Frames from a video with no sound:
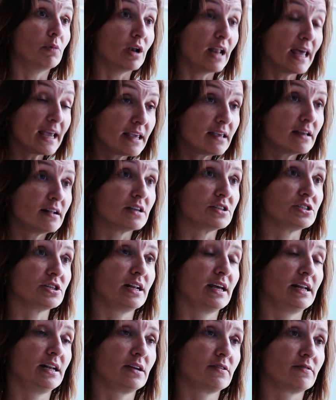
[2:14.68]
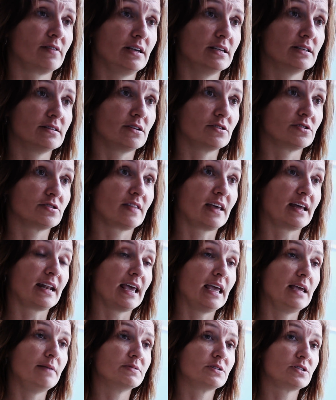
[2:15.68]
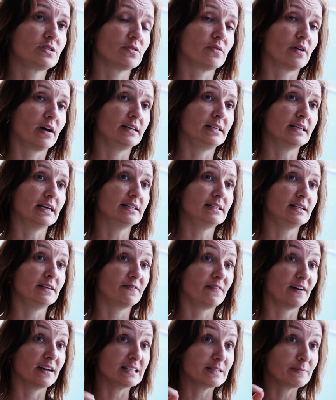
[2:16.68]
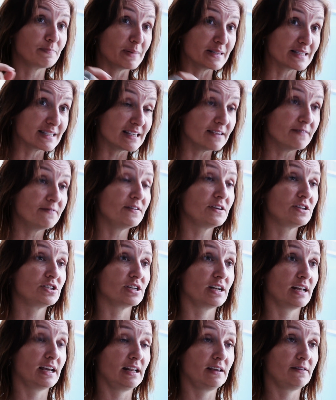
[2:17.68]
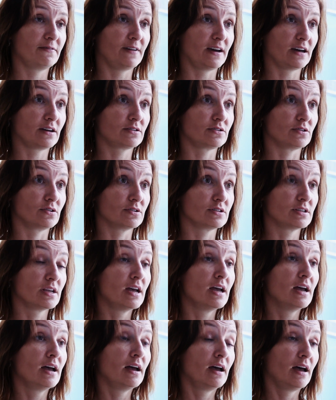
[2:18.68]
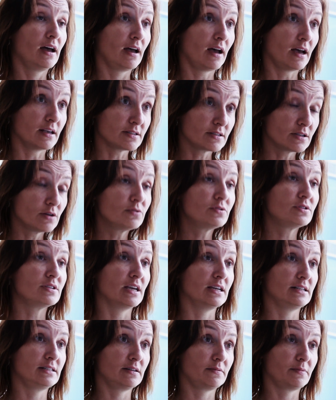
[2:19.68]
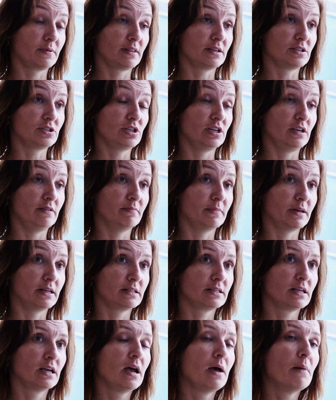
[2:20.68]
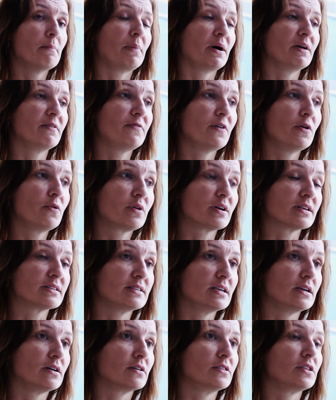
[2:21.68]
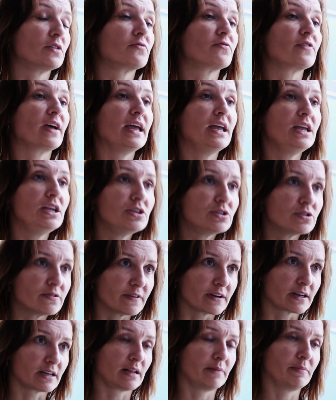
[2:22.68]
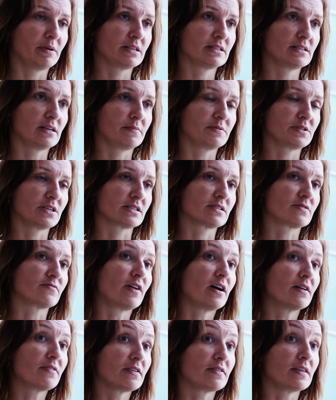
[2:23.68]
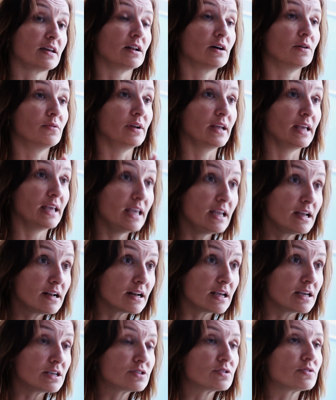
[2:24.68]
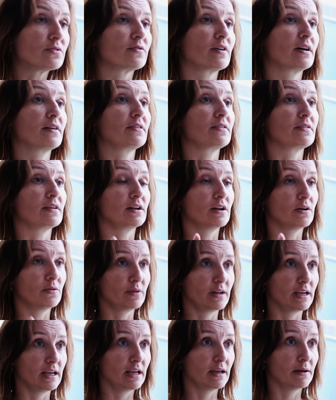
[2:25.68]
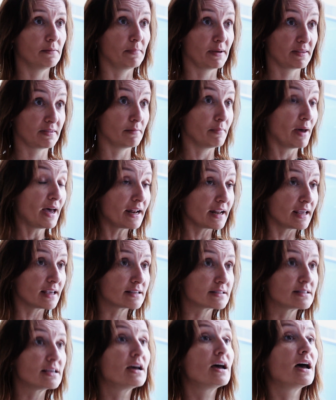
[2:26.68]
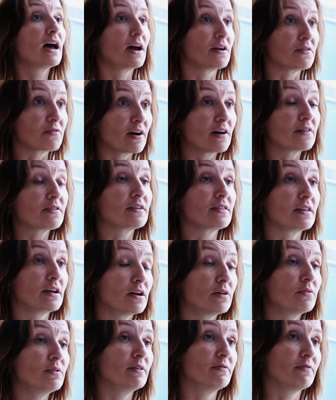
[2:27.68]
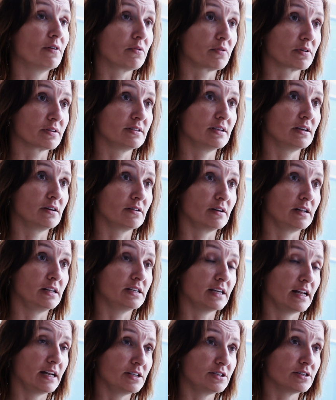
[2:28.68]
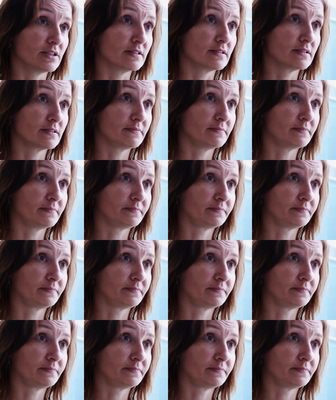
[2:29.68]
molecular genetic research that aims to identify specific genetic factors uh, associated with achievement by focusing on the range of academic subjects rather than only English or rather than only mathematics and rather than only focusing on intelligence.